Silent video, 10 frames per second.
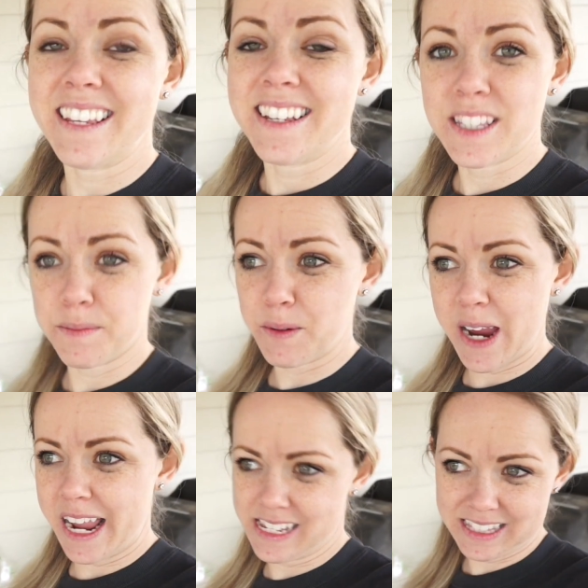
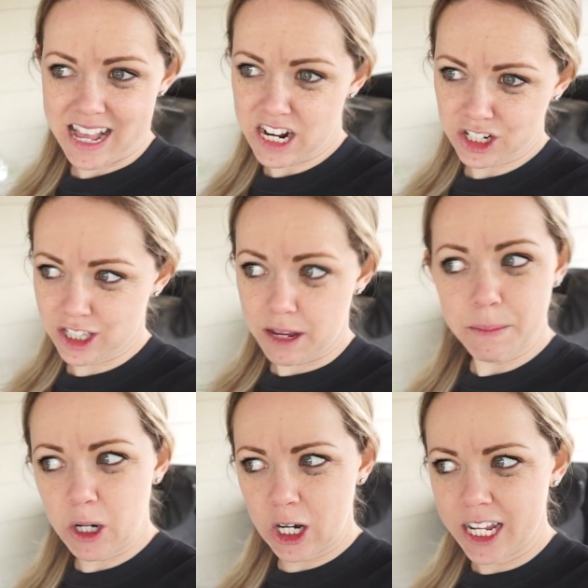
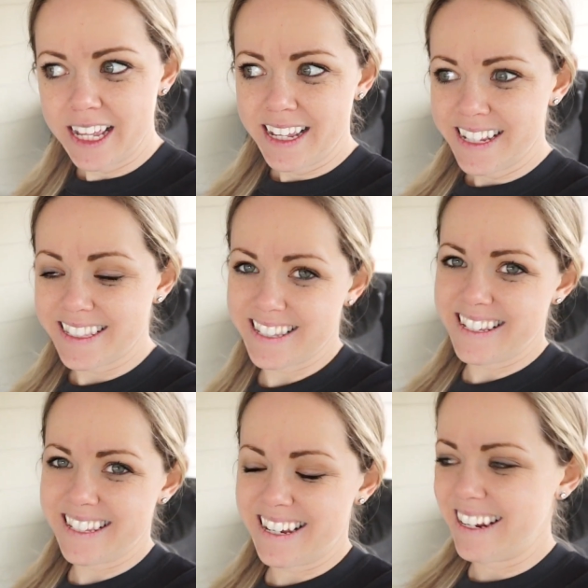spring/summer
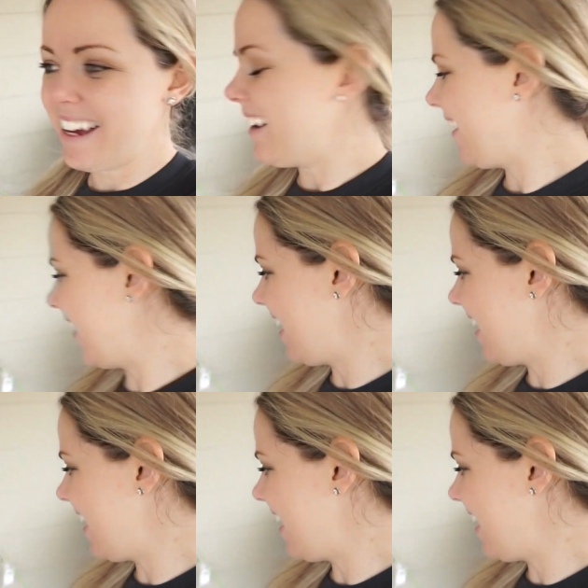season. Oh,